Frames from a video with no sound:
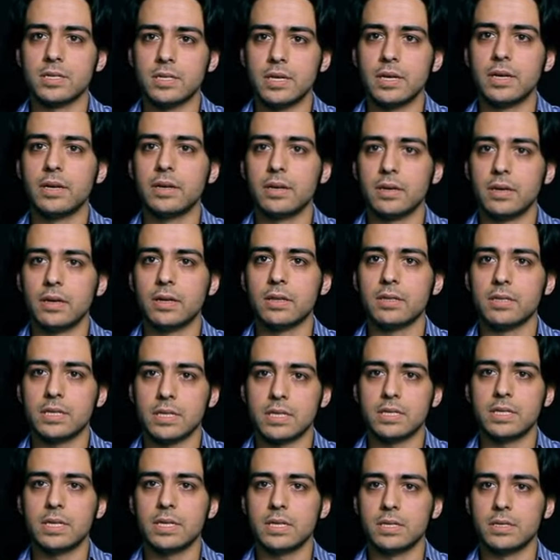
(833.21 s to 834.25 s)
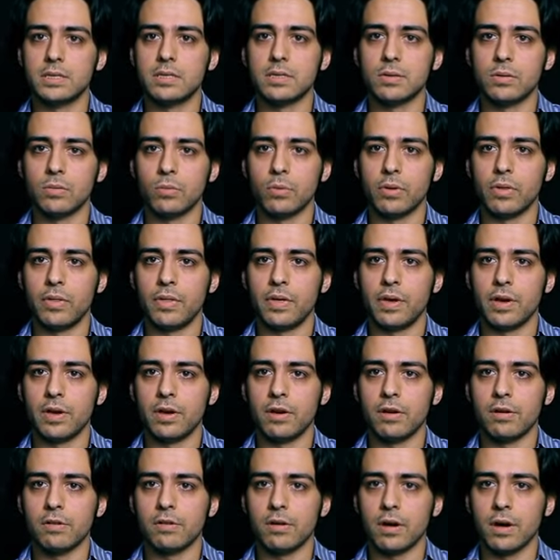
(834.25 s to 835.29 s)
did in the '60s with
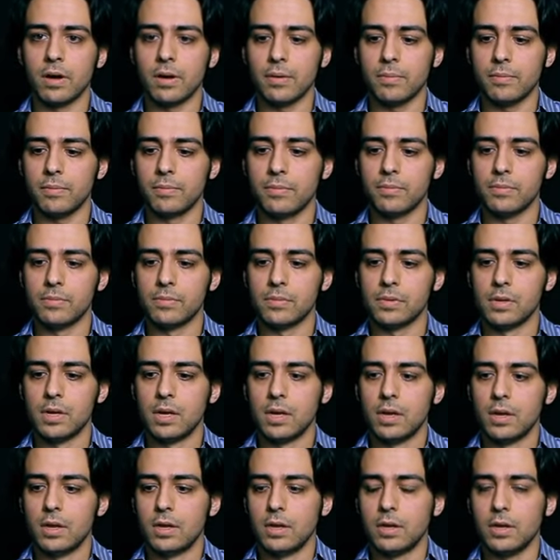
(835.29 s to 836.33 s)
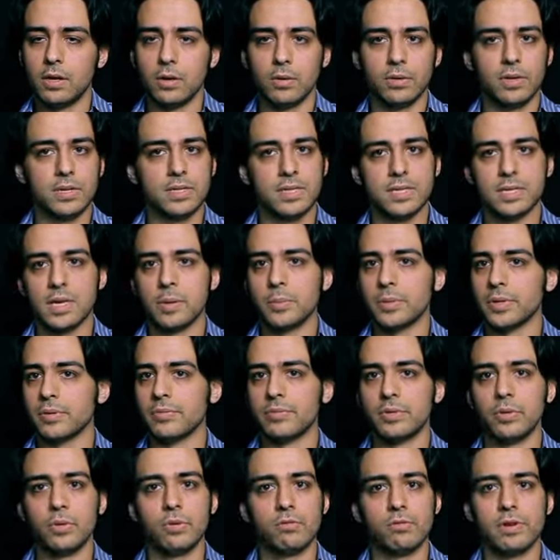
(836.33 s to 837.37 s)
their um, you know disassemble a
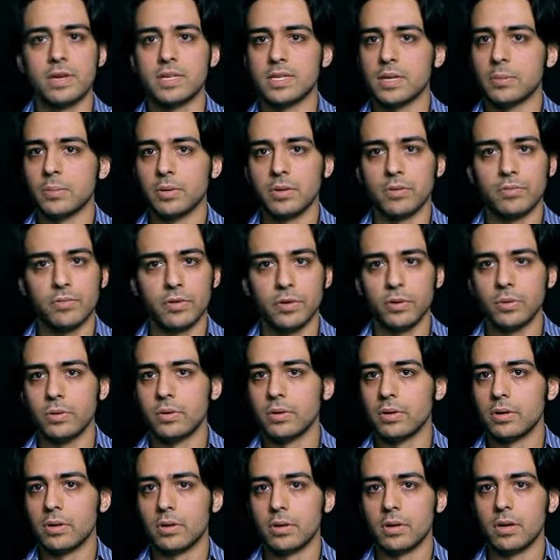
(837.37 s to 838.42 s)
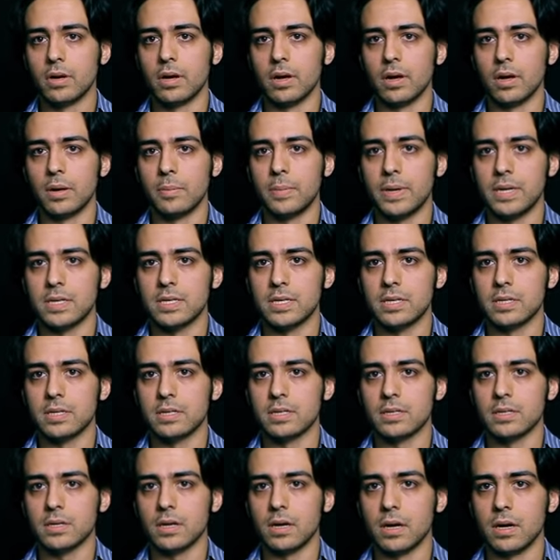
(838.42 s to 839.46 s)
flute, reassemble a flute uh,
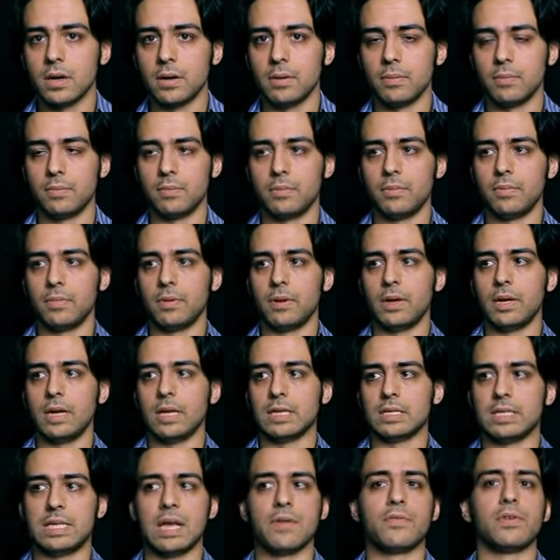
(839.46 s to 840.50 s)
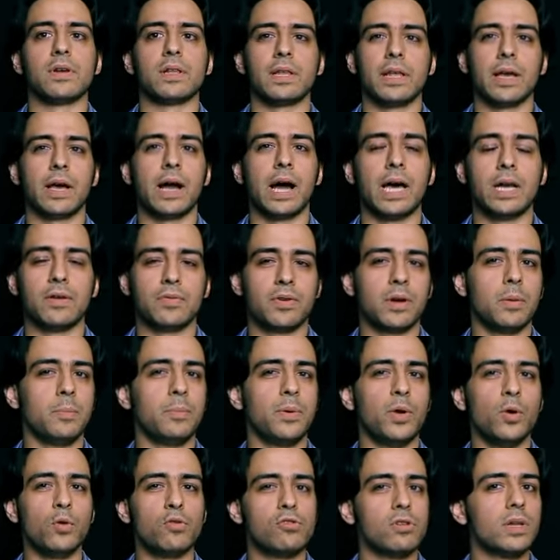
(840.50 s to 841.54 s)
pieces um, is definitely a kind of
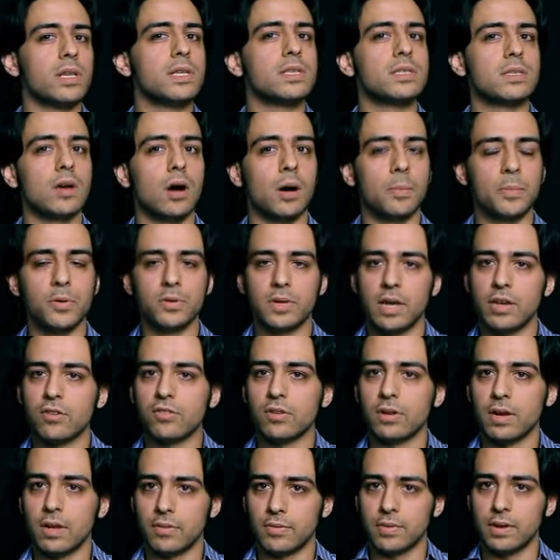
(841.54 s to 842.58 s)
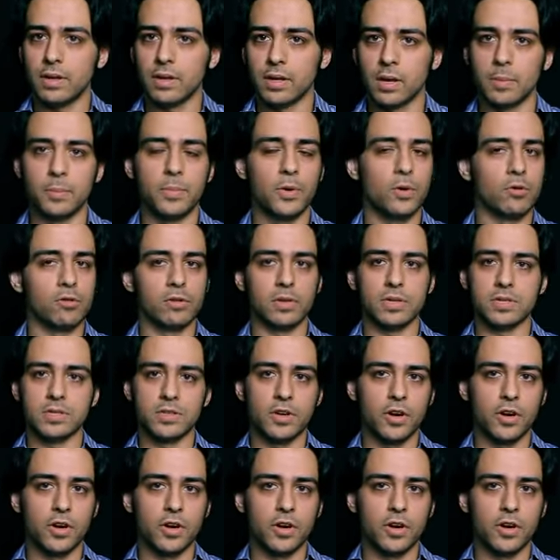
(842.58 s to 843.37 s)
computerless computation. I feel computerless